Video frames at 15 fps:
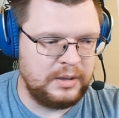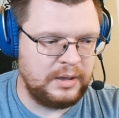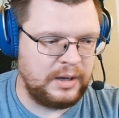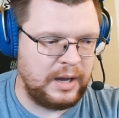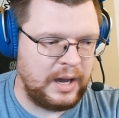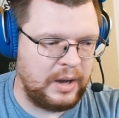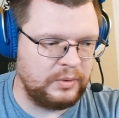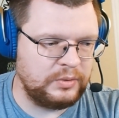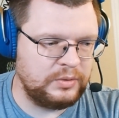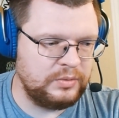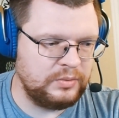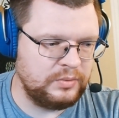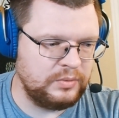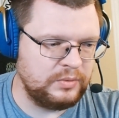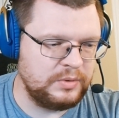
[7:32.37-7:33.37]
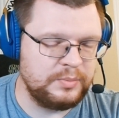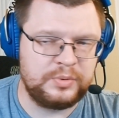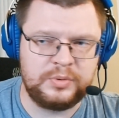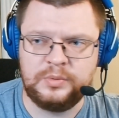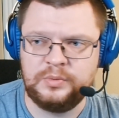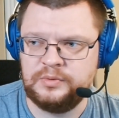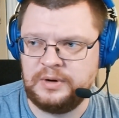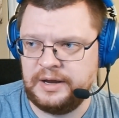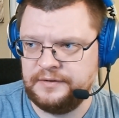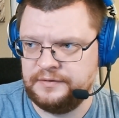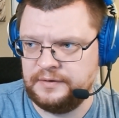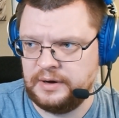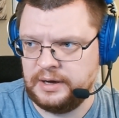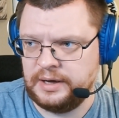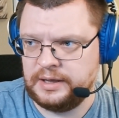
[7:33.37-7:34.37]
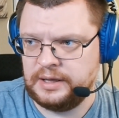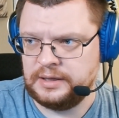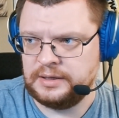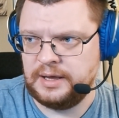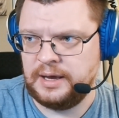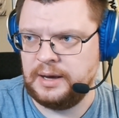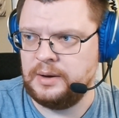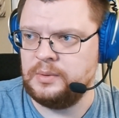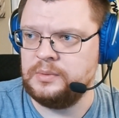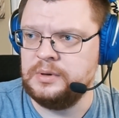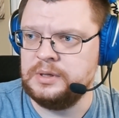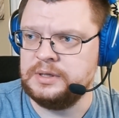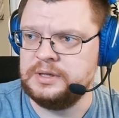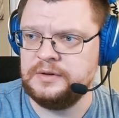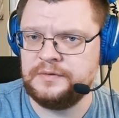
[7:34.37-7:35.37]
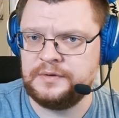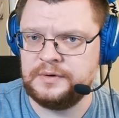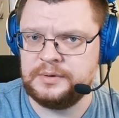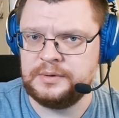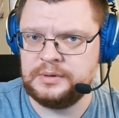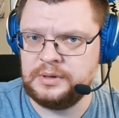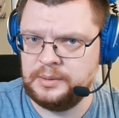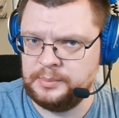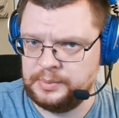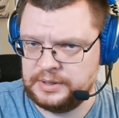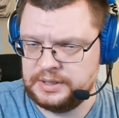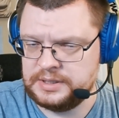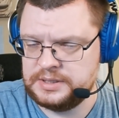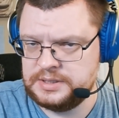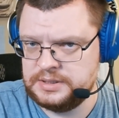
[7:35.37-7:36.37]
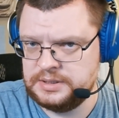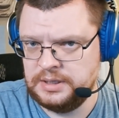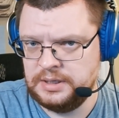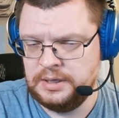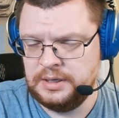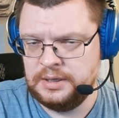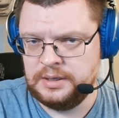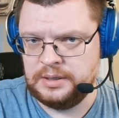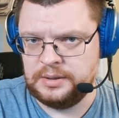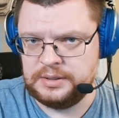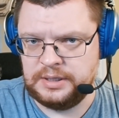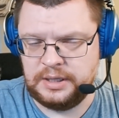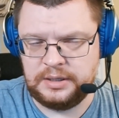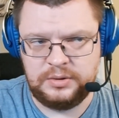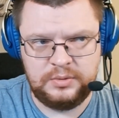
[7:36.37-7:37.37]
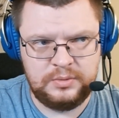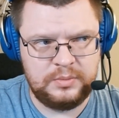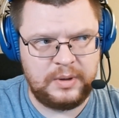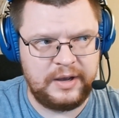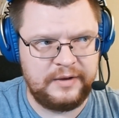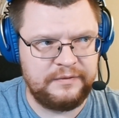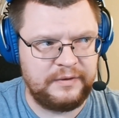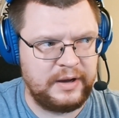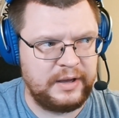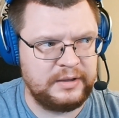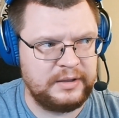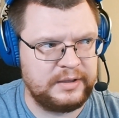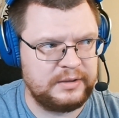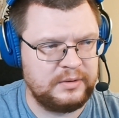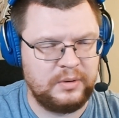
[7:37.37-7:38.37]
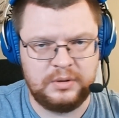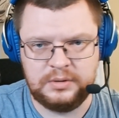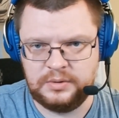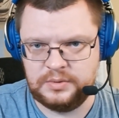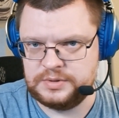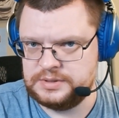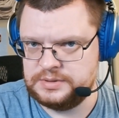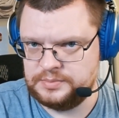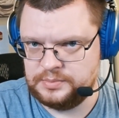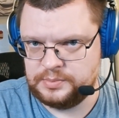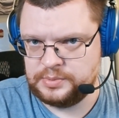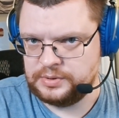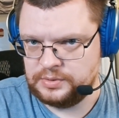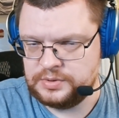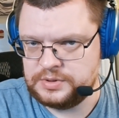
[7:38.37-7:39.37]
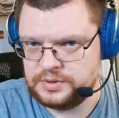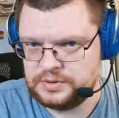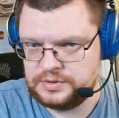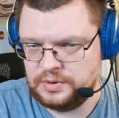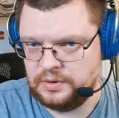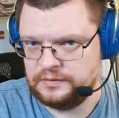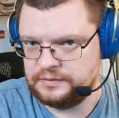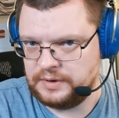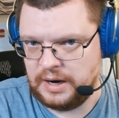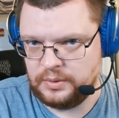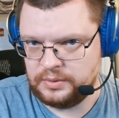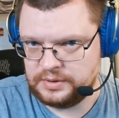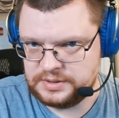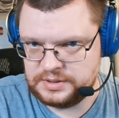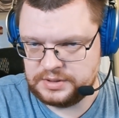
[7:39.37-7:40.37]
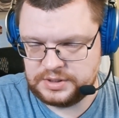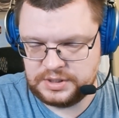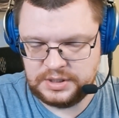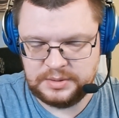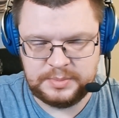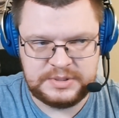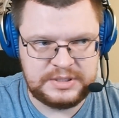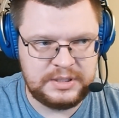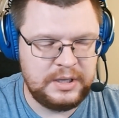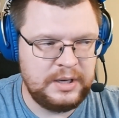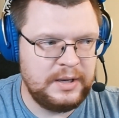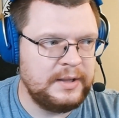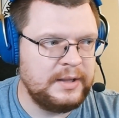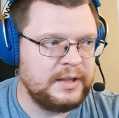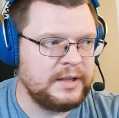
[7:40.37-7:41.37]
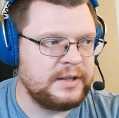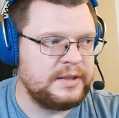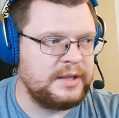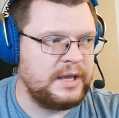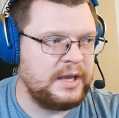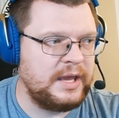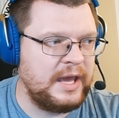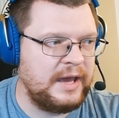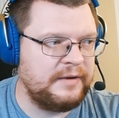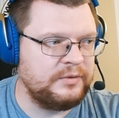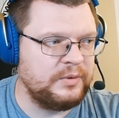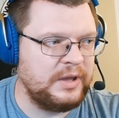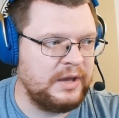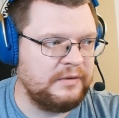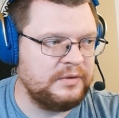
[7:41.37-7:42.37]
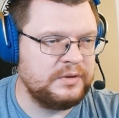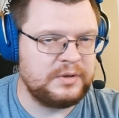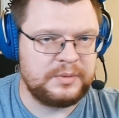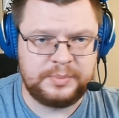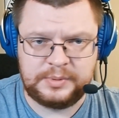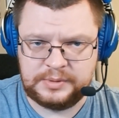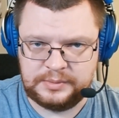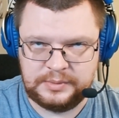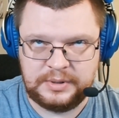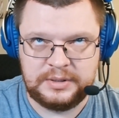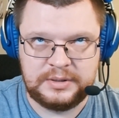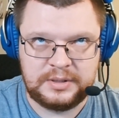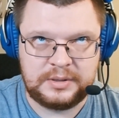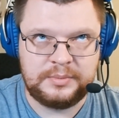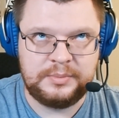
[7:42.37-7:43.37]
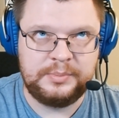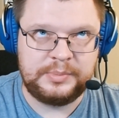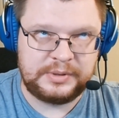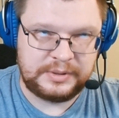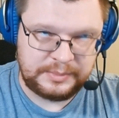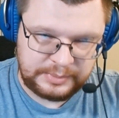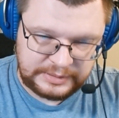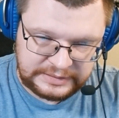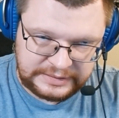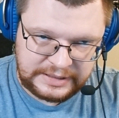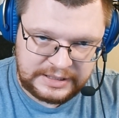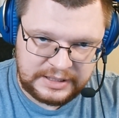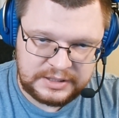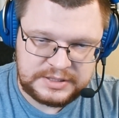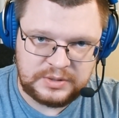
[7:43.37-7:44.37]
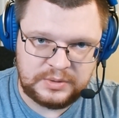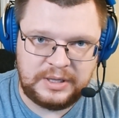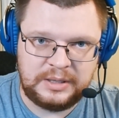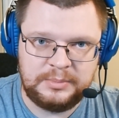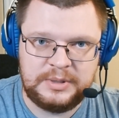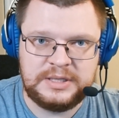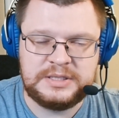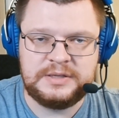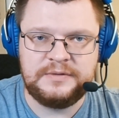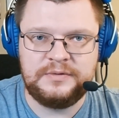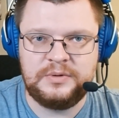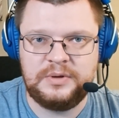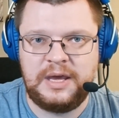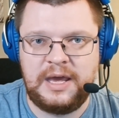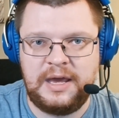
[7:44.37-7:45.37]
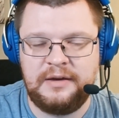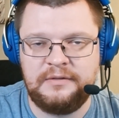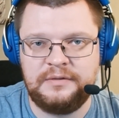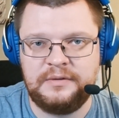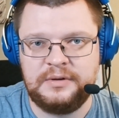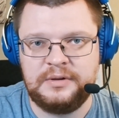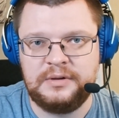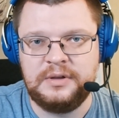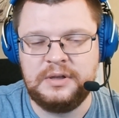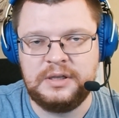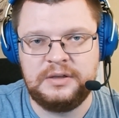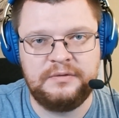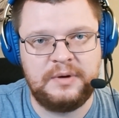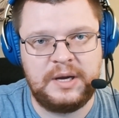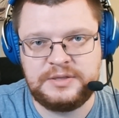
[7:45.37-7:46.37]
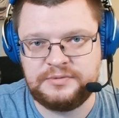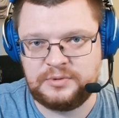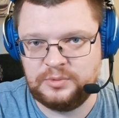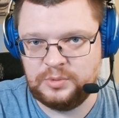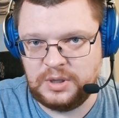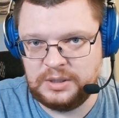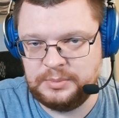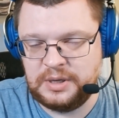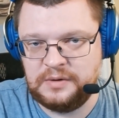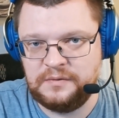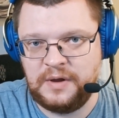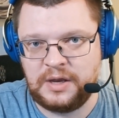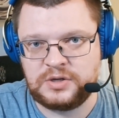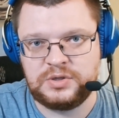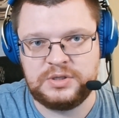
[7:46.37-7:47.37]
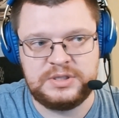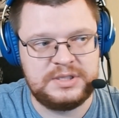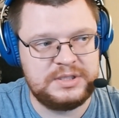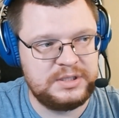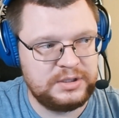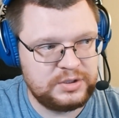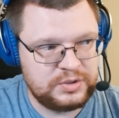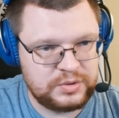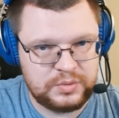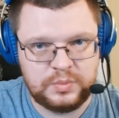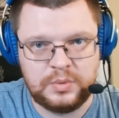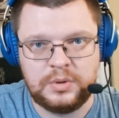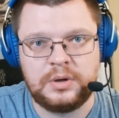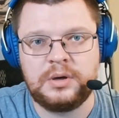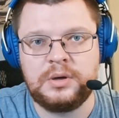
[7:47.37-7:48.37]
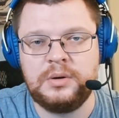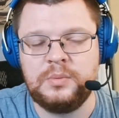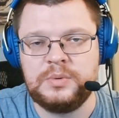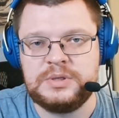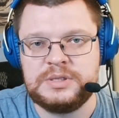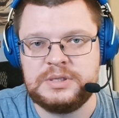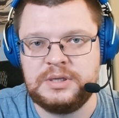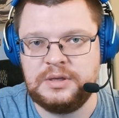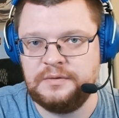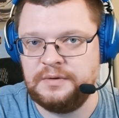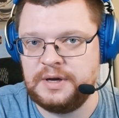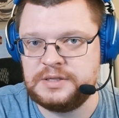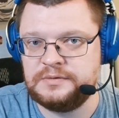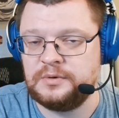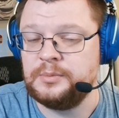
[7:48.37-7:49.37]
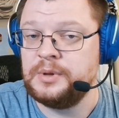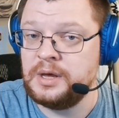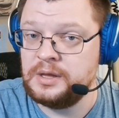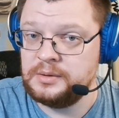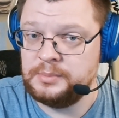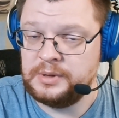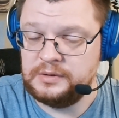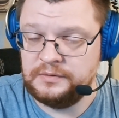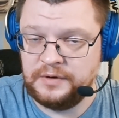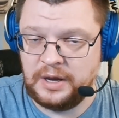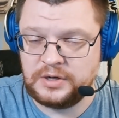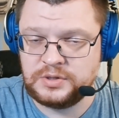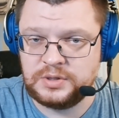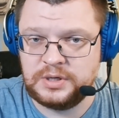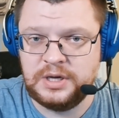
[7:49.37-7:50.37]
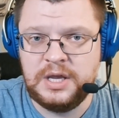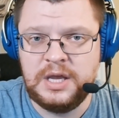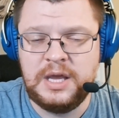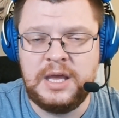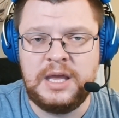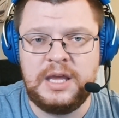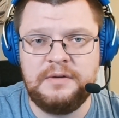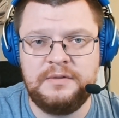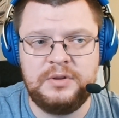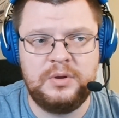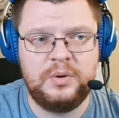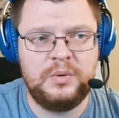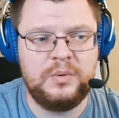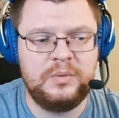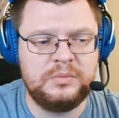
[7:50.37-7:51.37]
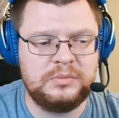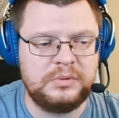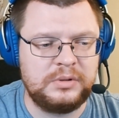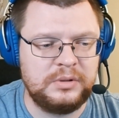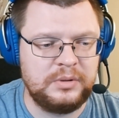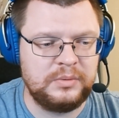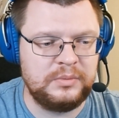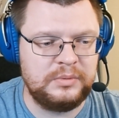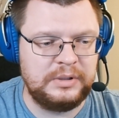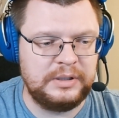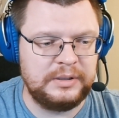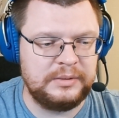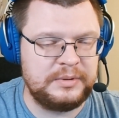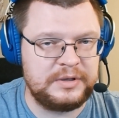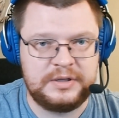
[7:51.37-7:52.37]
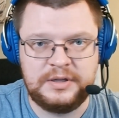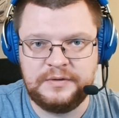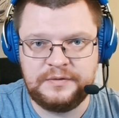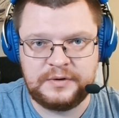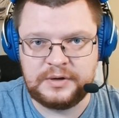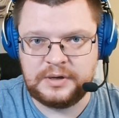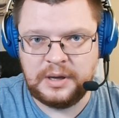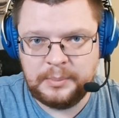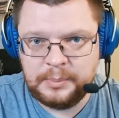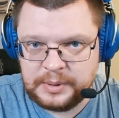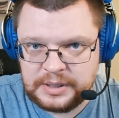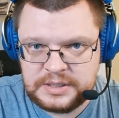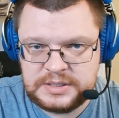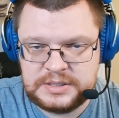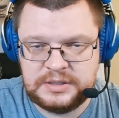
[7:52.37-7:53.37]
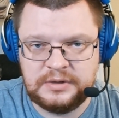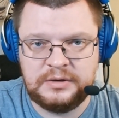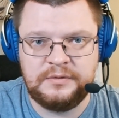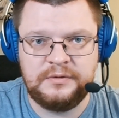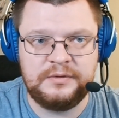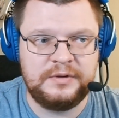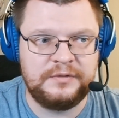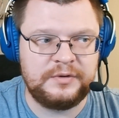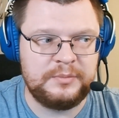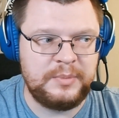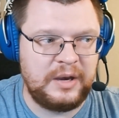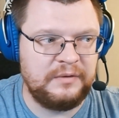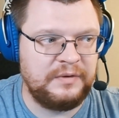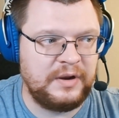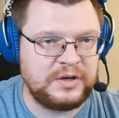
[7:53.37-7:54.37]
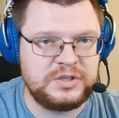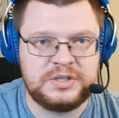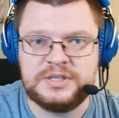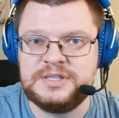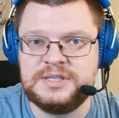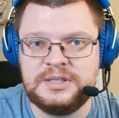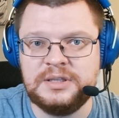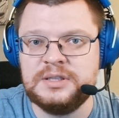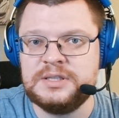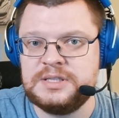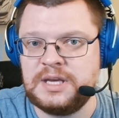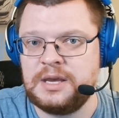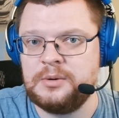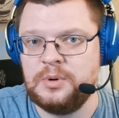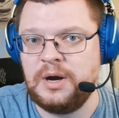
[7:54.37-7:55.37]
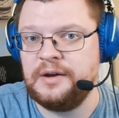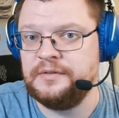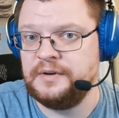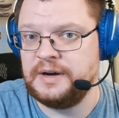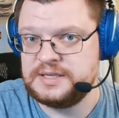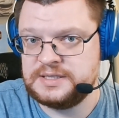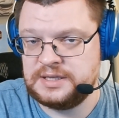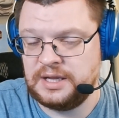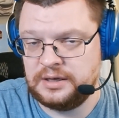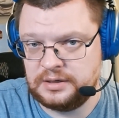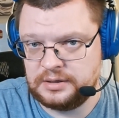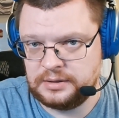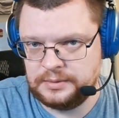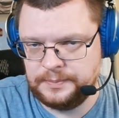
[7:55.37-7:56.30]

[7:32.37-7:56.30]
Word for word: how to improve Wi-Fi and how different companies that do Wi-Fi, like all those producers of routers and chips, they have to have interoperability. So that means if you have device from one manufacturer, it still should work with the device from another manufacturer, even though you know uh, they're different companies, different manufacturers. It's still same Wi-Fi standard.